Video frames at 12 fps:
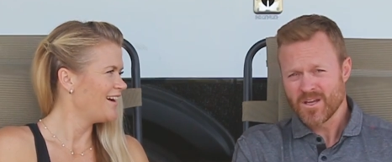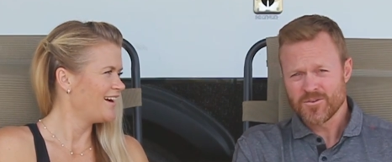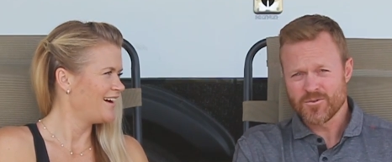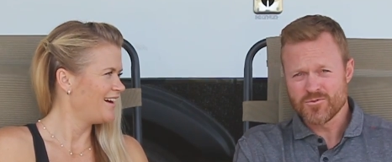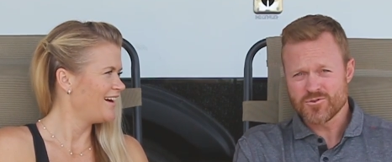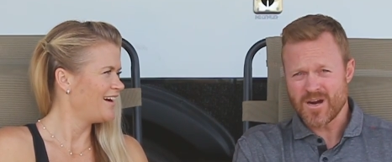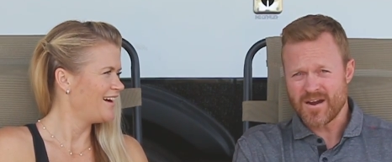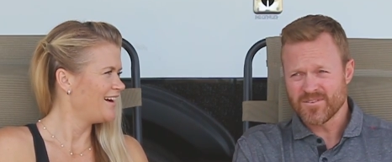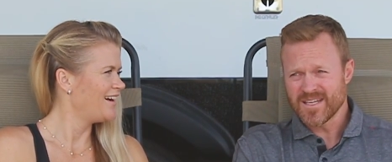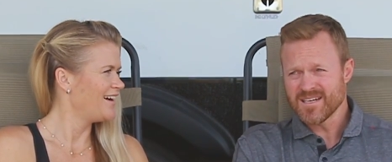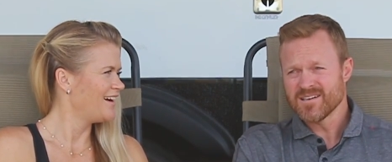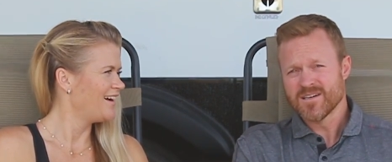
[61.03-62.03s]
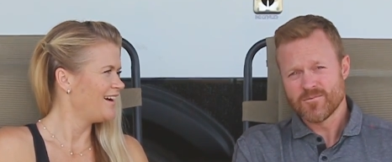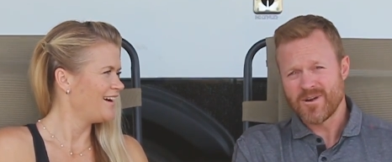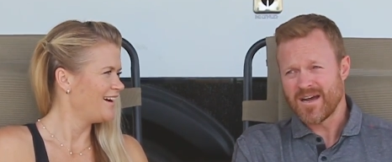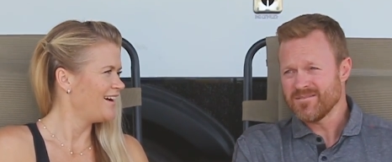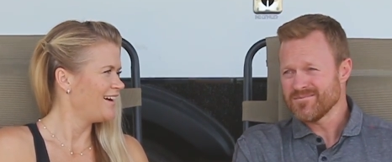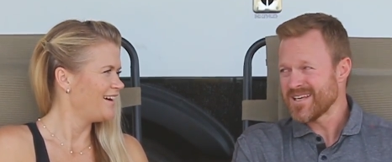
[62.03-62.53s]
Speaker 1: through traveling,
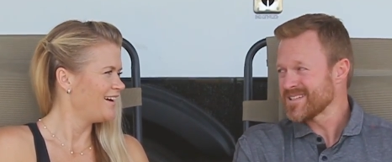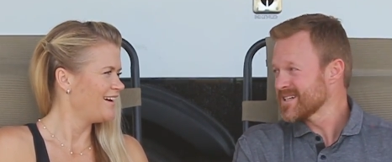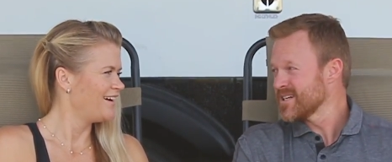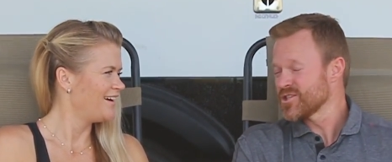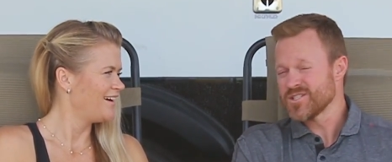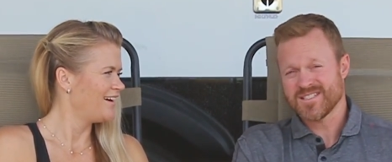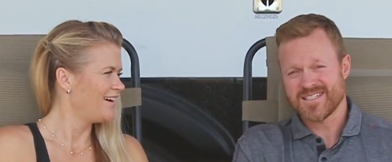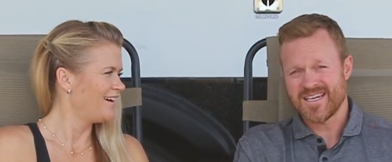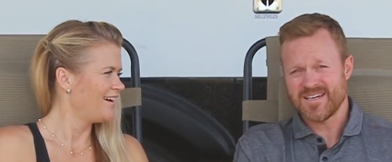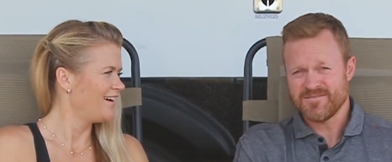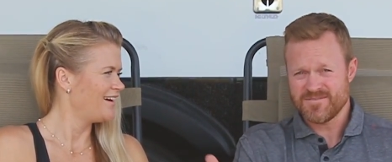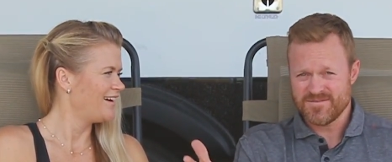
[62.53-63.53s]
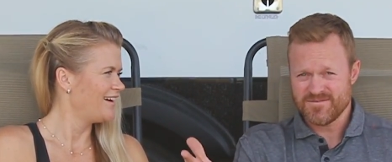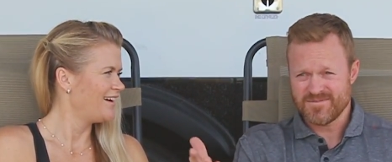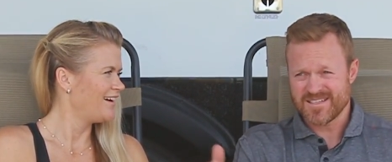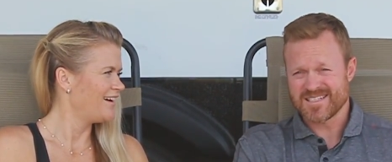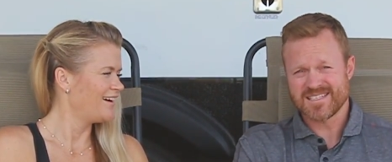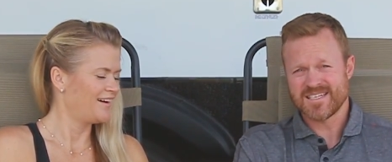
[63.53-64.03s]
well, that's gonna save
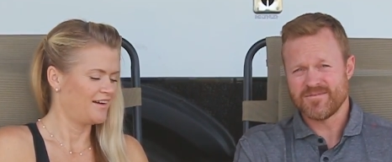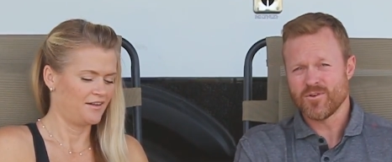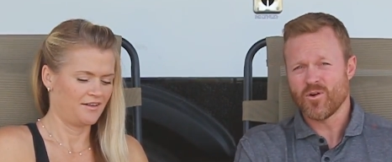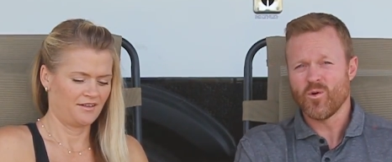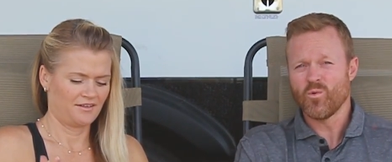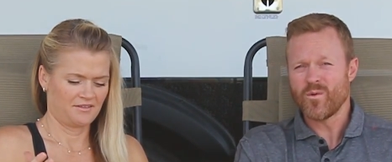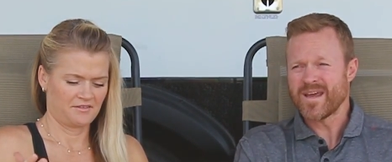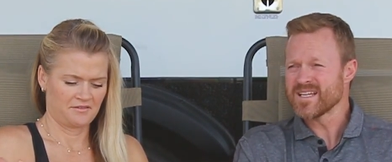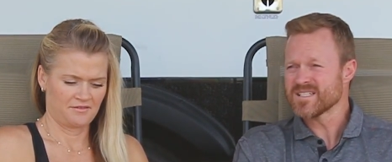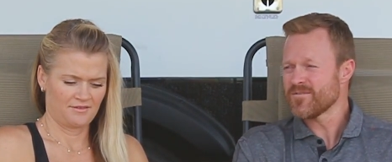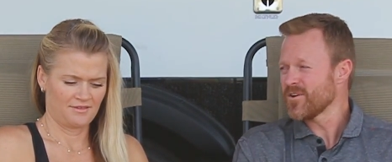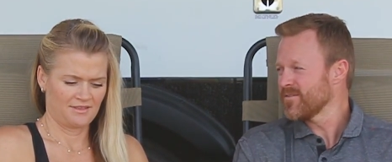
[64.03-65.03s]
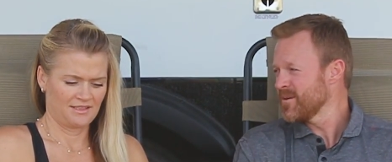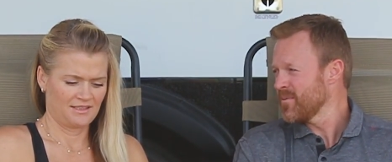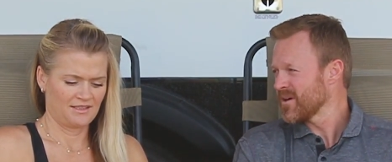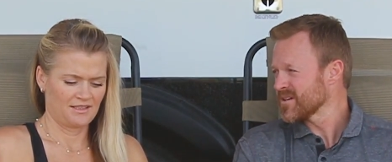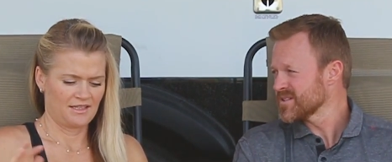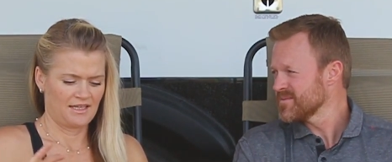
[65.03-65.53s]
you a whole weeks of RV
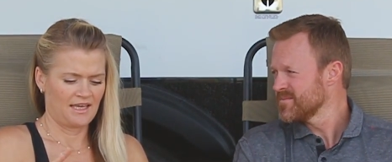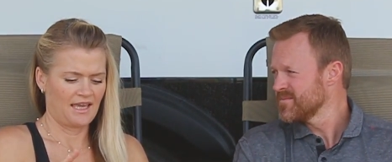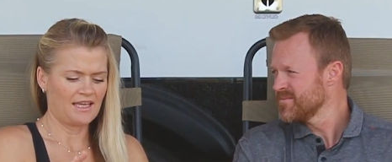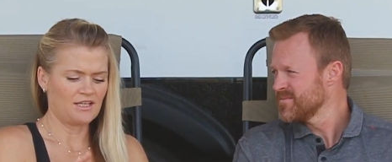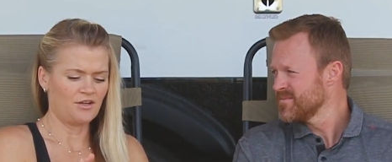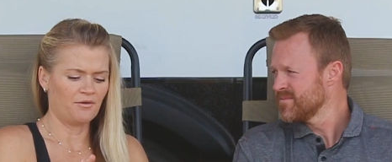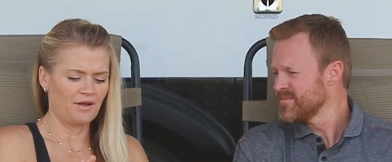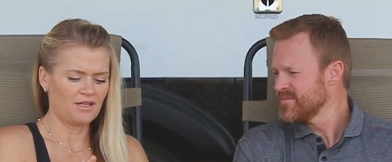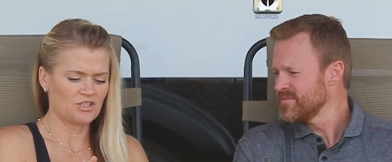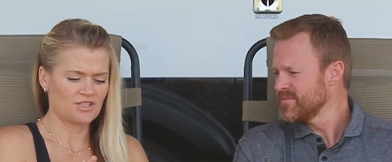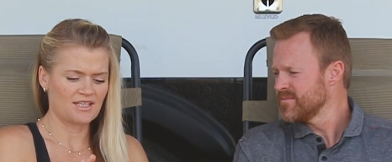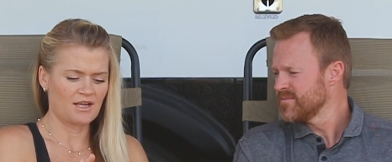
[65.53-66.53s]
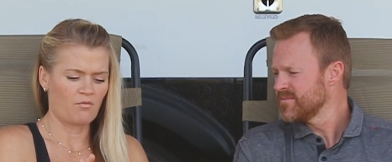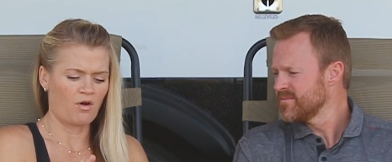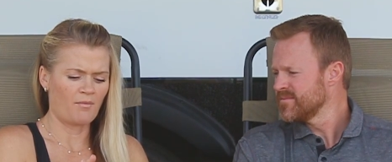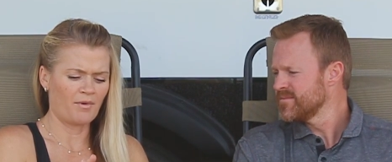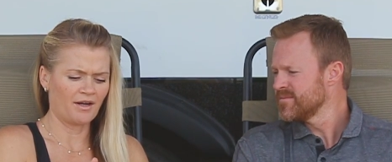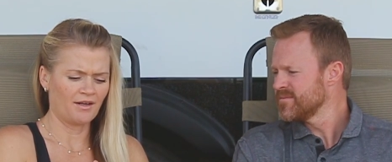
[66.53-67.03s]
parks.
Speaker 2: Hey, you know what? Just like
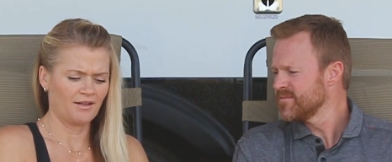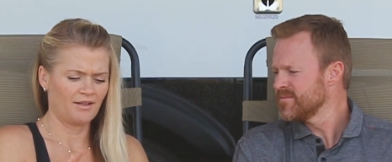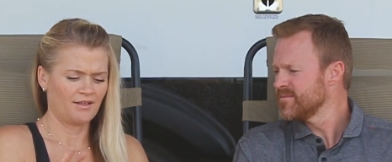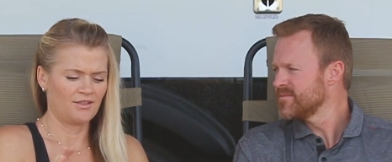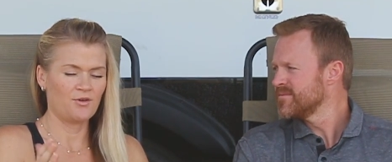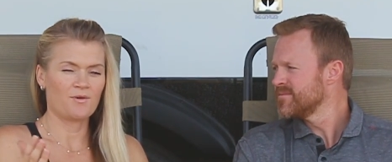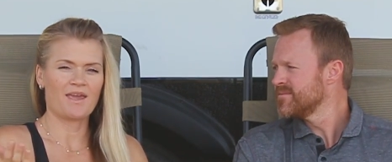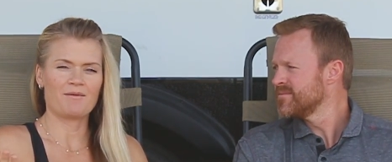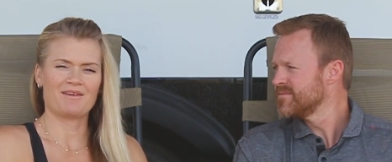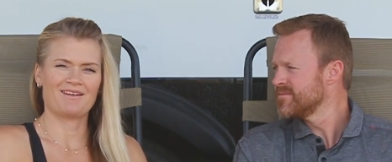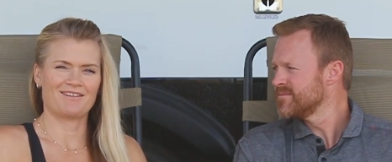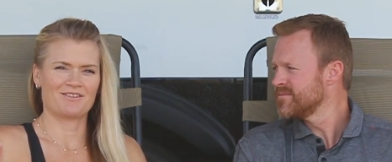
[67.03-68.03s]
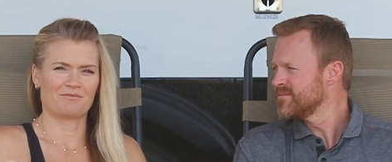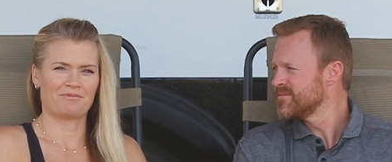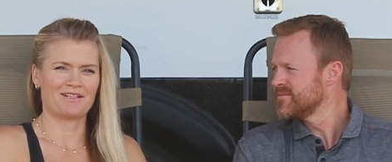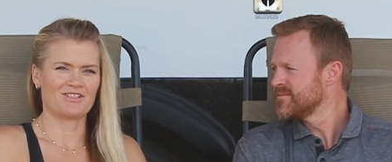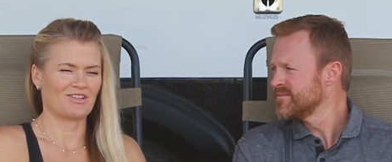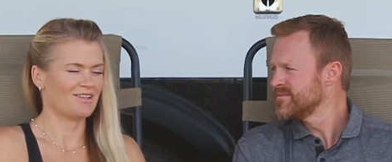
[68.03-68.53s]
Walmart, you came in under
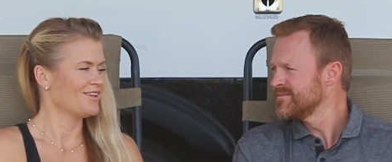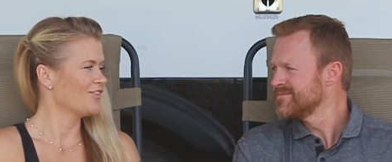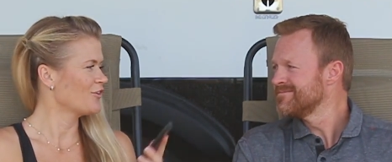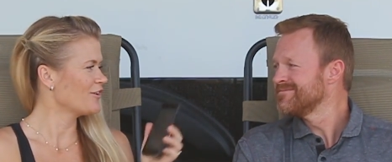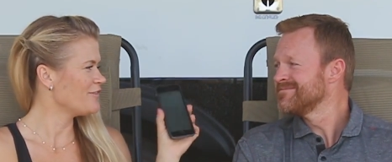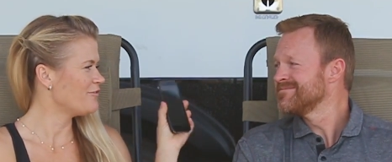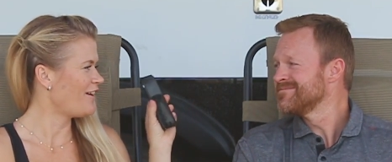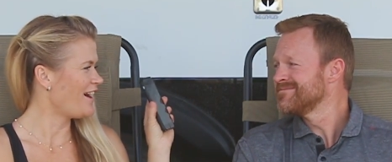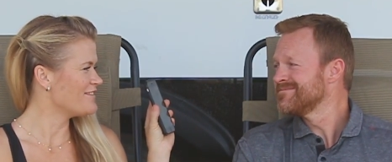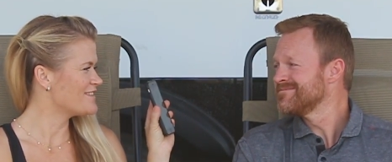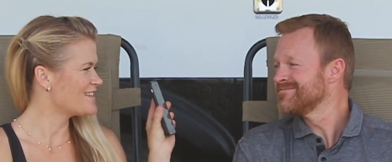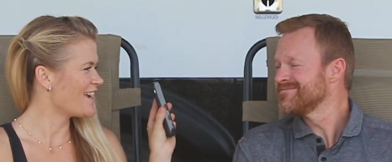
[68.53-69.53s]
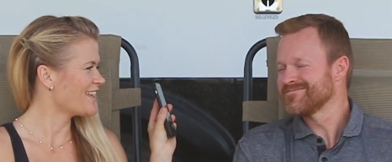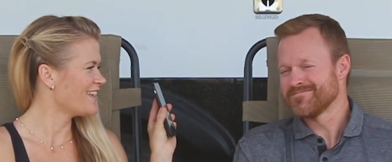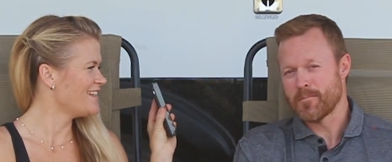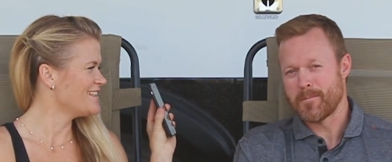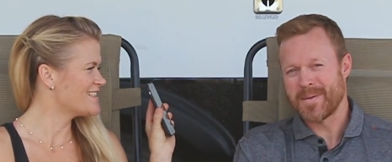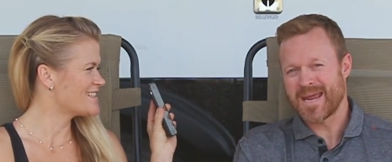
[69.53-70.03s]
budget. 35
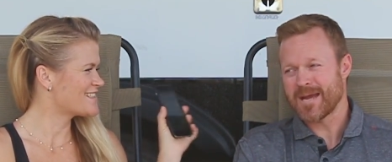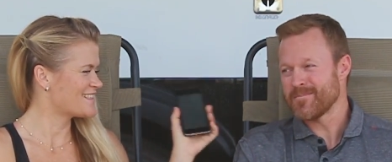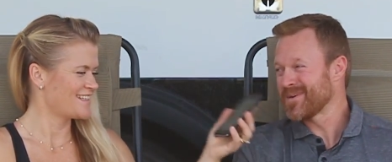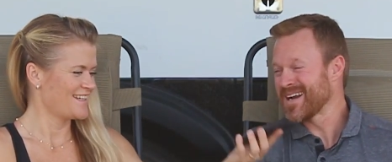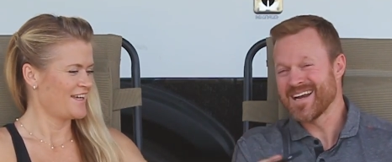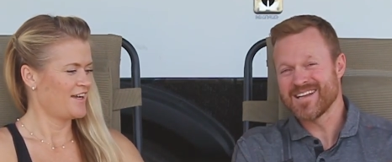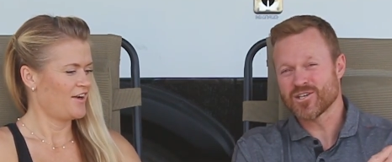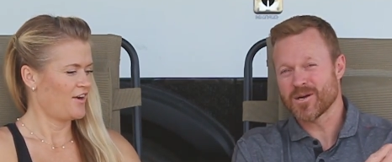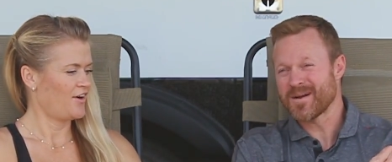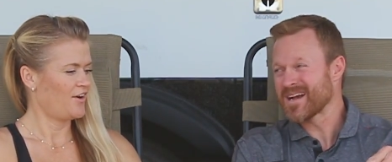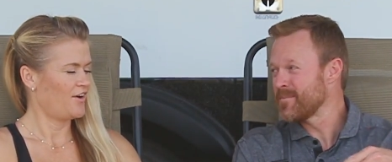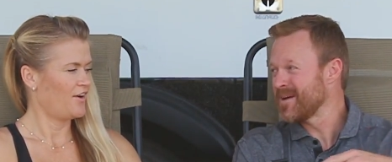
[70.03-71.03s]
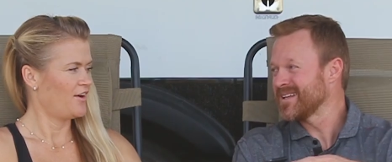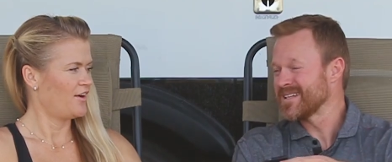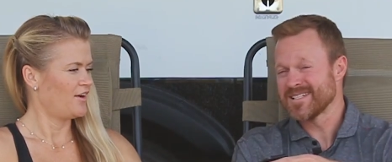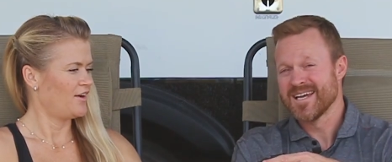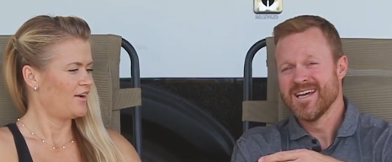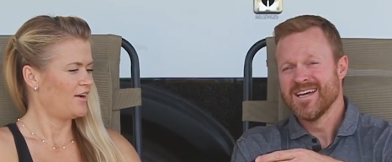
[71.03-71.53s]
seconds.
Speaker 1: Bam, but I didn't talk about Cabela's.